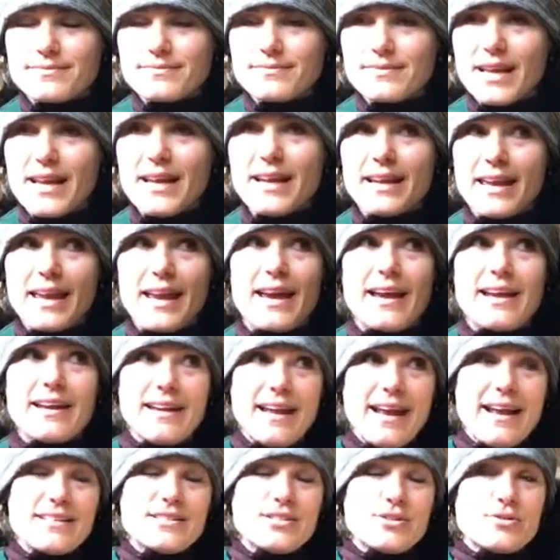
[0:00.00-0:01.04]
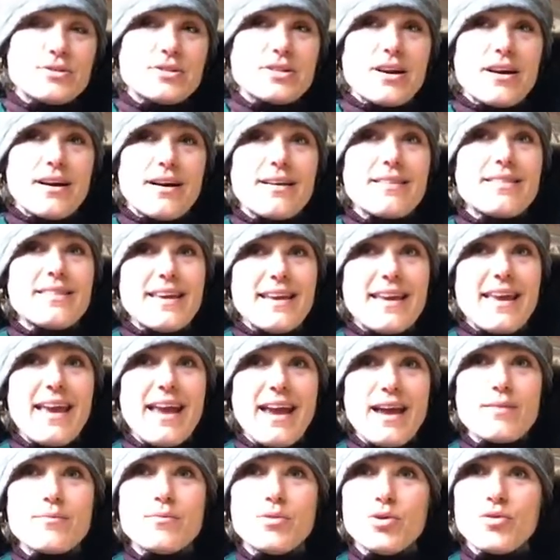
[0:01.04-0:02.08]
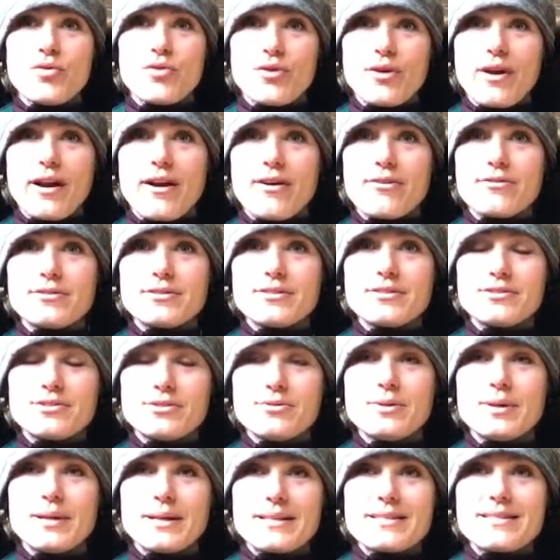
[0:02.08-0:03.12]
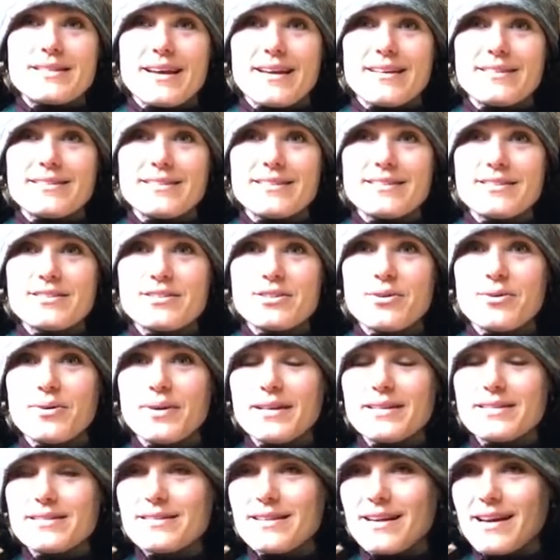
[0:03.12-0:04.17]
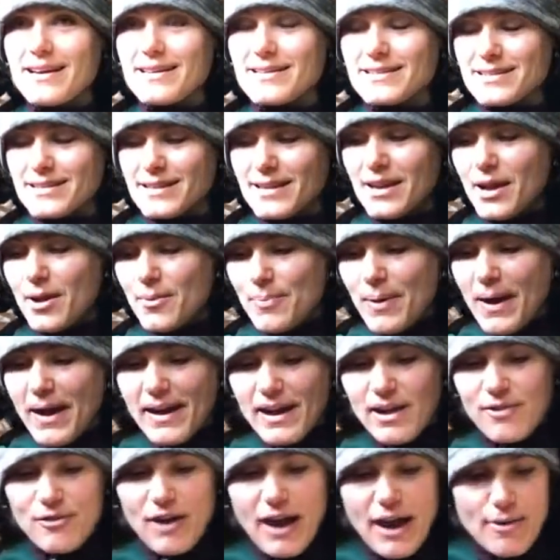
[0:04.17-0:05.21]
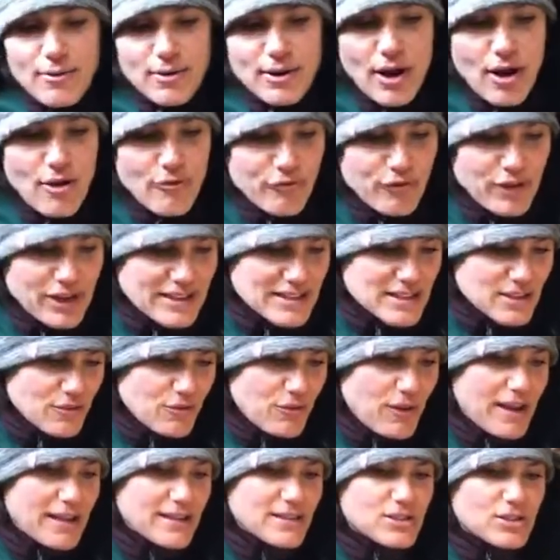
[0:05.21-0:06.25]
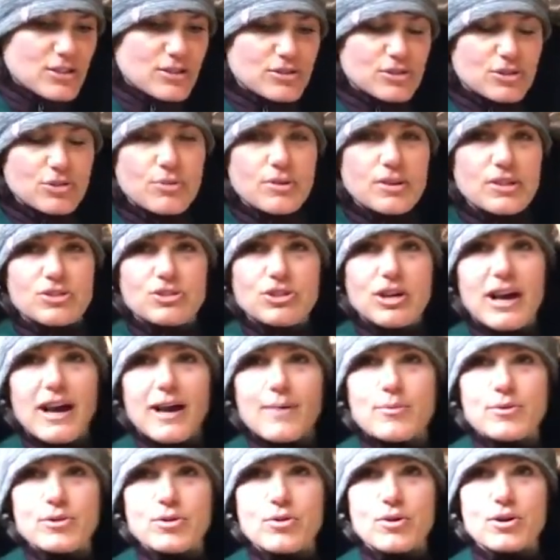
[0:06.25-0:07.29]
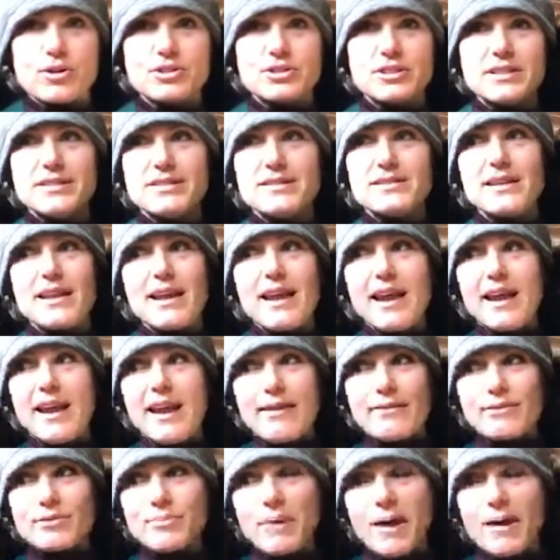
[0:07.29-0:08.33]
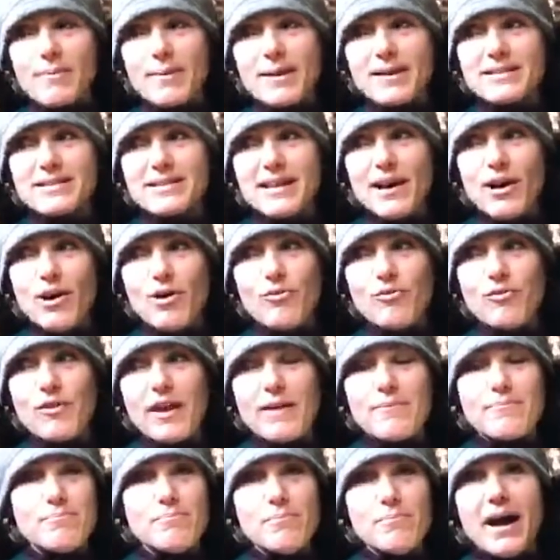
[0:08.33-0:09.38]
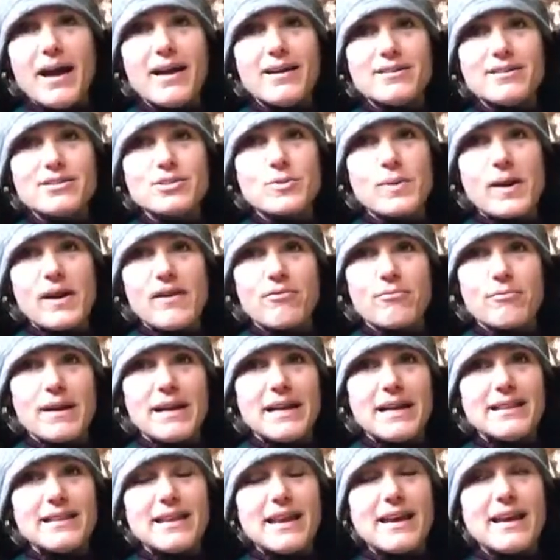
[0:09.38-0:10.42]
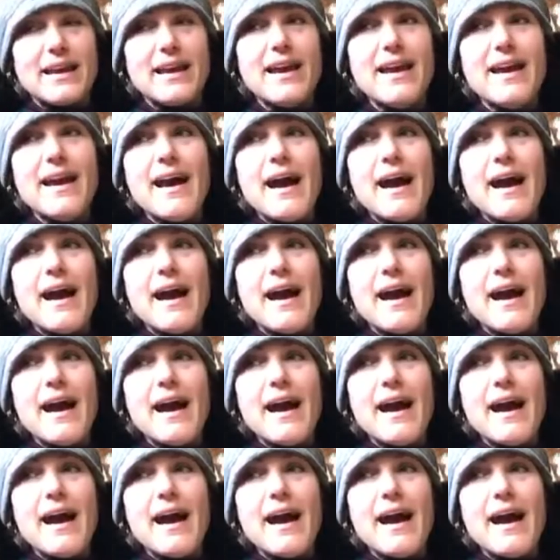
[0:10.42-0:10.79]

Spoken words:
and again, as you saw, they can move around to an extent. So it's not, but if I were out fixing fence or doing a job with horses and I was by myself, miles away from anything,